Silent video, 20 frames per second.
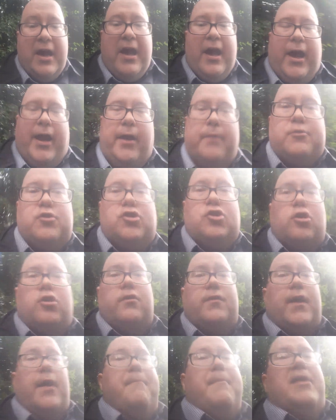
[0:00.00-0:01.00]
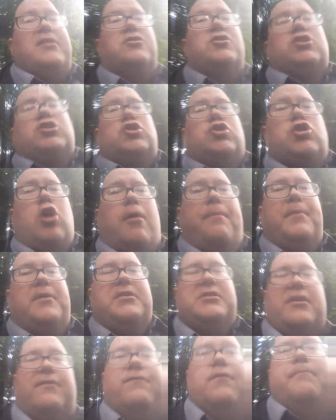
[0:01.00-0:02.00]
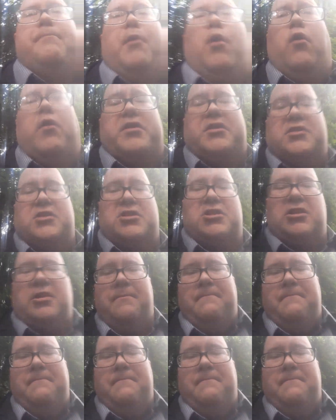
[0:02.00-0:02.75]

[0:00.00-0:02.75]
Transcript: and I'm sure they're meant to stop at different points.